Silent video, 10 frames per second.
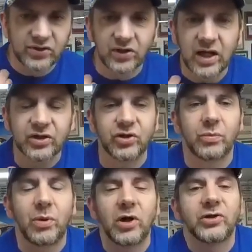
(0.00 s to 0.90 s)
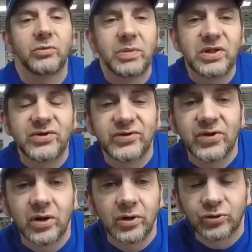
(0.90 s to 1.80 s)
selection of parts and pieces
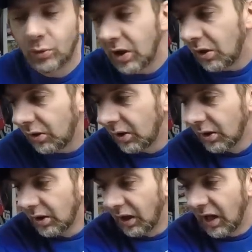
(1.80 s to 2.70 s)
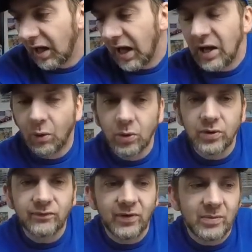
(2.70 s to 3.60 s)
there as well. Uh, I
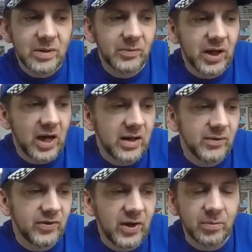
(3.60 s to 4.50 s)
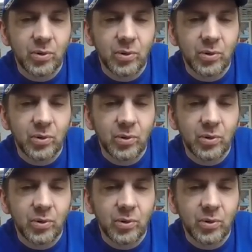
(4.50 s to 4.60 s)
ordered from him, got everything